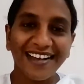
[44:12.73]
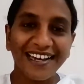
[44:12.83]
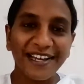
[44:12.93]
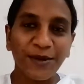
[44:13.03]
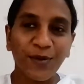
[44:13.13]

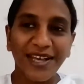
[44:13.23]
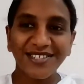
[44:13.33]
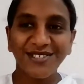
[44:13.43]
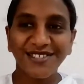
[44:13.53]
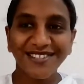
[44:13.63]
Any
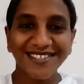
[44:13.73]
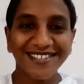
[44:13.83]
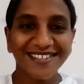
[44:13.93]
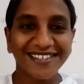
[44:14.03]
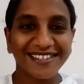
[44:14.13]
questions
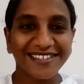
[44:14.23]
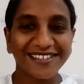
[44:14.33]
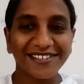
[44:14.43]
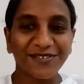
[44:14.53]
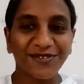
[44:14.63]

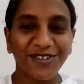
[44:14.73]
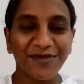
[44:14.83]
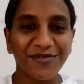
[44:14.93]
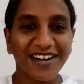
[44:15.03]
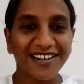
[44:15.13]

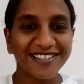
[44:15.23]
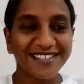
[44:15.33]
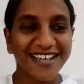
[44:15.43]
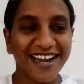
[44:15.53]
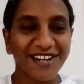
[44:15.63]
from your
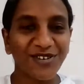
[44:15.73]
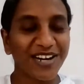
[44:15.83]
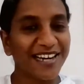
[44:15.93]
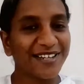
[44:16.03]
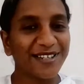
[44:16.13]
side
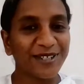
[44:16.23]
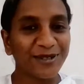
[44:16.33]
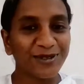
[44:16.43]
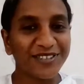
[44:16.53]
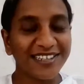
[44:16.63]
related
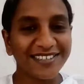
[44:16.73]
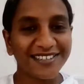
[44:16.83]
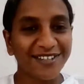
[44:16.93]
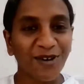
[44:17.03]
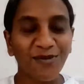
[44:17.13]
to this,
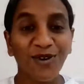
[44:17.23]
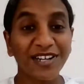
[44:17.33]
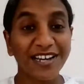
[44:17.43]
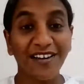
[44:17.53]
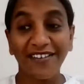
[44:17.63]
or
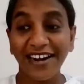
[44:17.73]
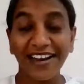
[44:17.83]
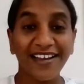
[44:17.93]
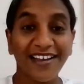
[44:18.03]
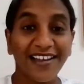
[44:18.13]
what your
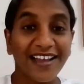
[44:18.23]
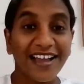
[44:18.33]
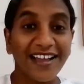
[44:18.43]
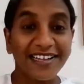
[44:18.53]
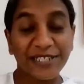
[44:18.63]

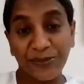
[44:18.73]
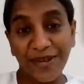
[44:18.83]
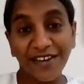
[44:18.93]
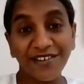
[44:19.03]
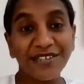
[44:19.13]

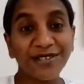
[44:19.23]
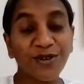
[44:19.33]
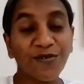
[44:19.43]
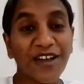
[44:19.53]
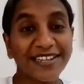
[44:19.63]
experience
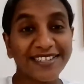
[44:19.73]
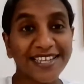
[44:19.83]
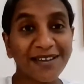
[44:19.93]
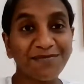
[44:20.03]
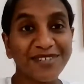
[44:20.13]
of
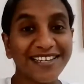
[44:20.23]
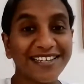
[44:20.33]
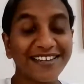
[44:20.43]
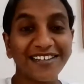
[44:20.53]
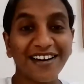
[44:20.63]

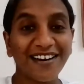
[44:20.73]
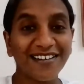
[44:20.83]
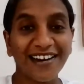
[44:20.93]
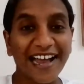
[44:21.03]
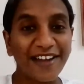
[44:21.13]
accepting in
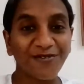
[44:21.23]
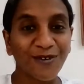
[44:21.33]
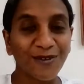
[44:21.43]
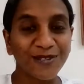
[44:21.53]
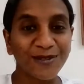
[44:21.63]
your life
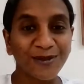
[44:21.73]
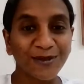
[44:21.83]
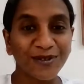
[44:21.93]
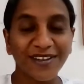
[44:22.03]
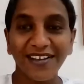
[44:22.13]

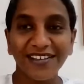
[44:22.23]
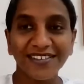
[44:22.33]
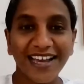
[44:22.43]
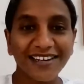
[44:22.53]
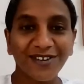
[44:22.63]
also?
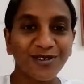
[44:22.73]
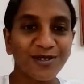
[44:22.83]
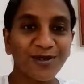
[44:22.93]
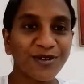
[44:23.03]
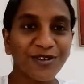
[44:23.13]
That
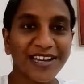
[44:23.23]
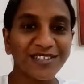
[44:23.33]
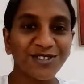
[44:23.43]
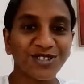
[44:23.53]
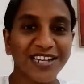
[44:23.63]
also you
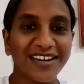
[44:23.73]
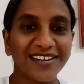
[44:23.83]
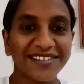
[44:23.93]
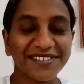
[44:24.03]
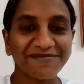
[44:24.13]
can share.